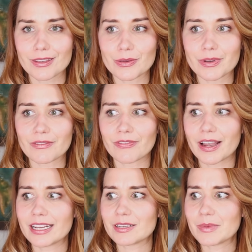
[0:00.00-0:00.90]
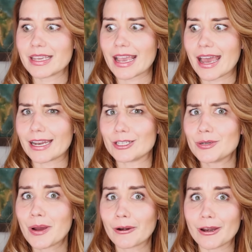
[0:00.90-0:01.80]
You can find me at a
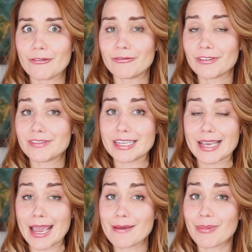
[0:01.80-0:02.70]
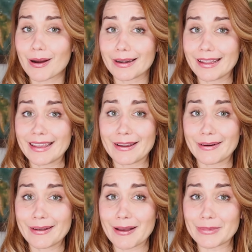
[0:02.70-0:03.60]
250k party
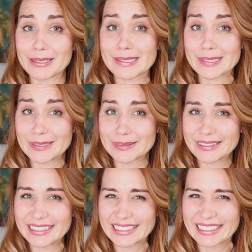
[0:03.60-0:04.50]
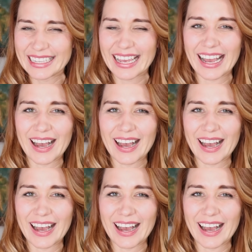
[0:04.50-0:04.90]
here coming soon.